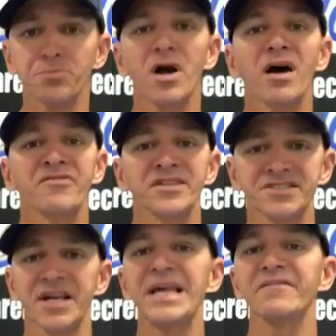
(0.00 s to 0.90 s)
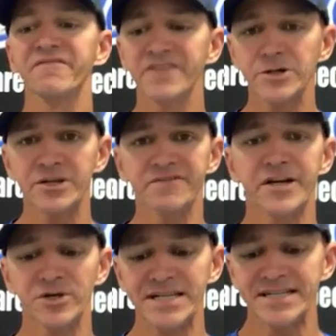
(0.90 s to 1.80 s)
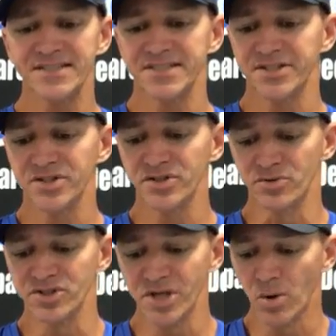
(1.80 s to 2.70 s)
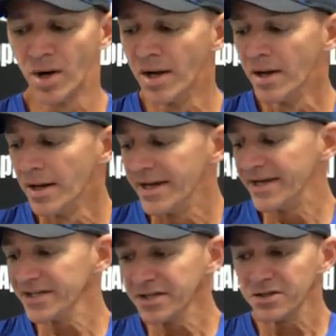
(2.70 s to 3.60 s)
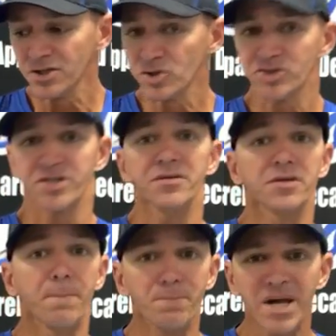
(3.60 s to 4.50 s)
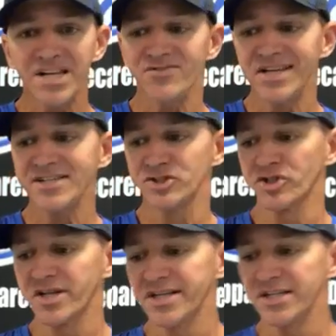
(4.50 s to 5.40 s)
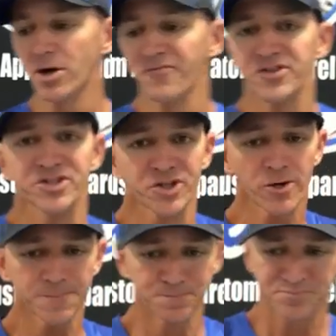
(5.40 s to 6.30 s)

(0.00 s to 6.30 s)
profits and very, very easy to do. So in conclusion, the main things you're gonna need off the start,